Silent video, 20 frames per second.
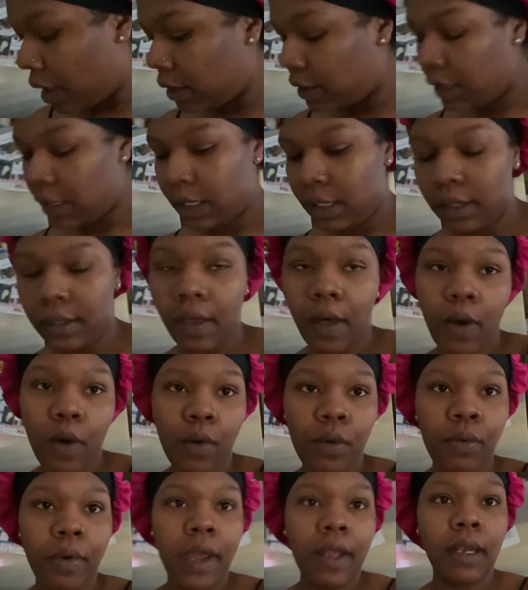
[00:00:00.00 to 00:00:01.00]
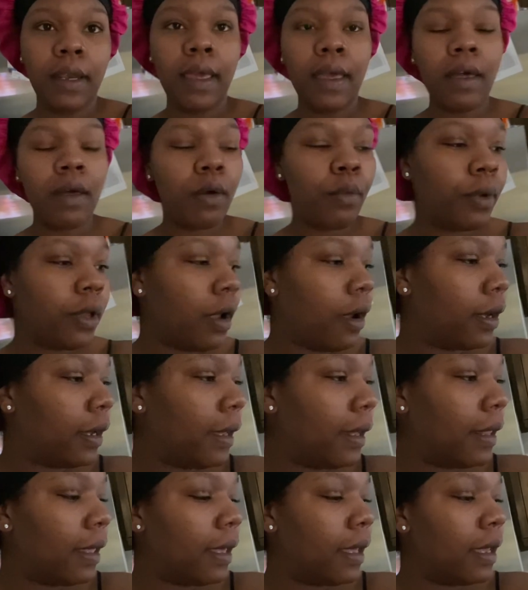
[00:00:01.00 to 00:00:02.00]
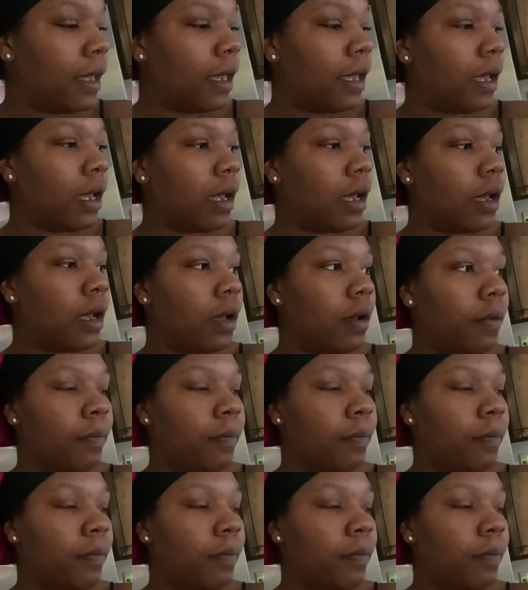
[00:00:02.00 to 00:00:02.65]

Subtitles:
So right now we are getting